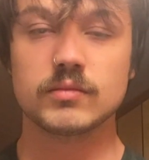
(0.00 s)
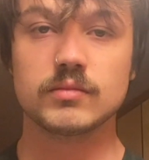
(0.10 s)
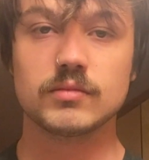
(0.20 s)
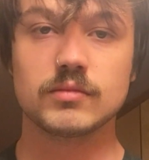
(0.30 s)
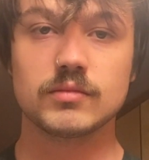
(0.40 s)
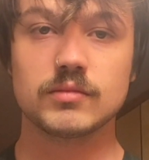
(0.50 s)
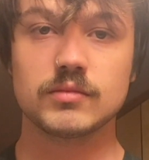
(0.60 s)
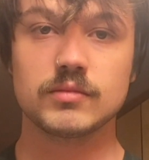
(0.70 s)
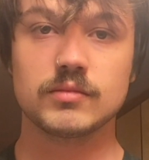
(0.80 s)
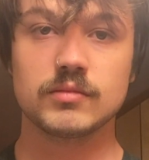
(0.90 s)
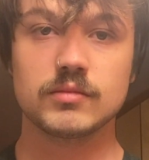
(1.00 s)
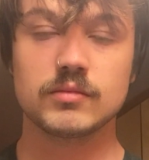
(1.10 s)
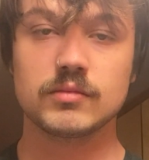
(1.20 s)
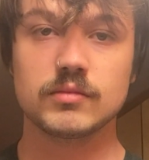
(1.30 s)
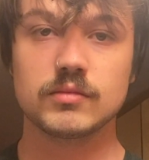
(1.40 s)

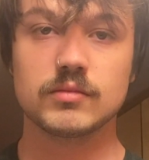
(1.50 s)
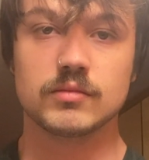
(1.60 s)
(no one is talking)